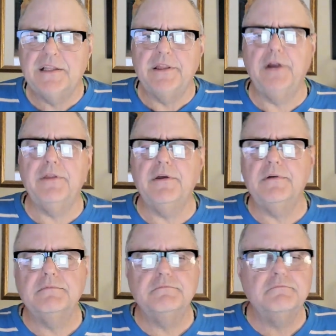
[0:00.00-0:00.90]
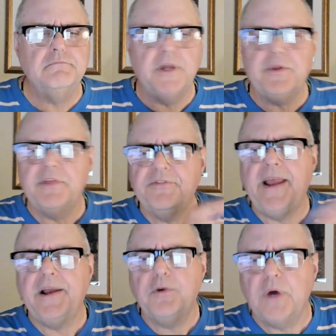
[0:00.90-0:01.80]
They're the
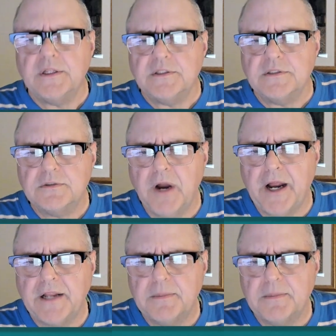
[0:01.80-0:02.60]
fake ones, right?